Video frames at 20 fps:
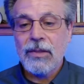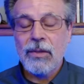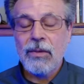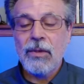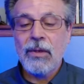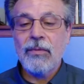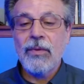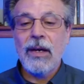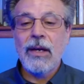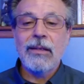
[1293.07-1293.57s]
You
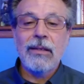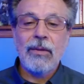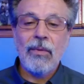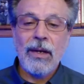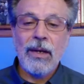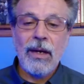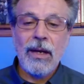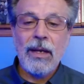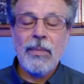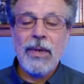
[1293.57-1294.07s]
can
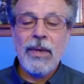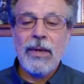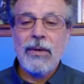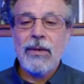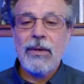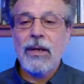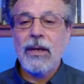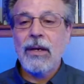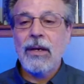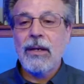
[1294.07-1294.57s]
find
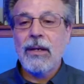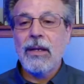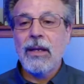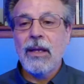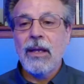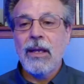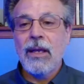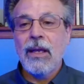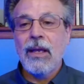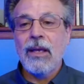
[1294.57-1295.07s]
the one I
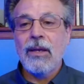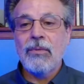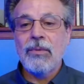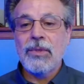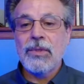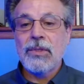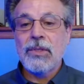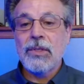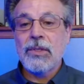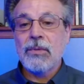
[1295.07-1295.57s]
appeared on.
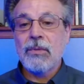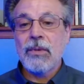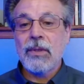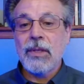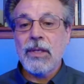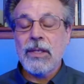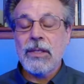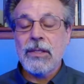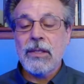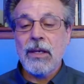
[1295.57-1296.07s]
It was
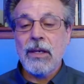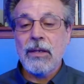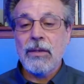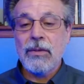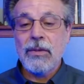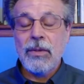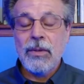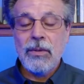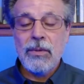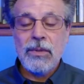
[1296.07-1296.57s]
just
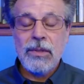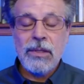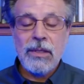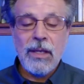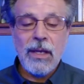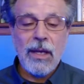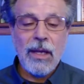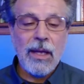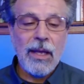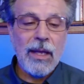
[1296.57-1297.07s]
released on
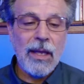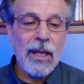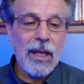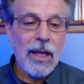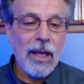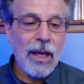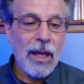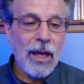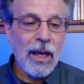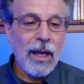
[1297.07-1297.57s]

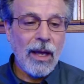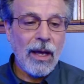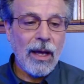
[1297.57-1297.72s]
Tuesday.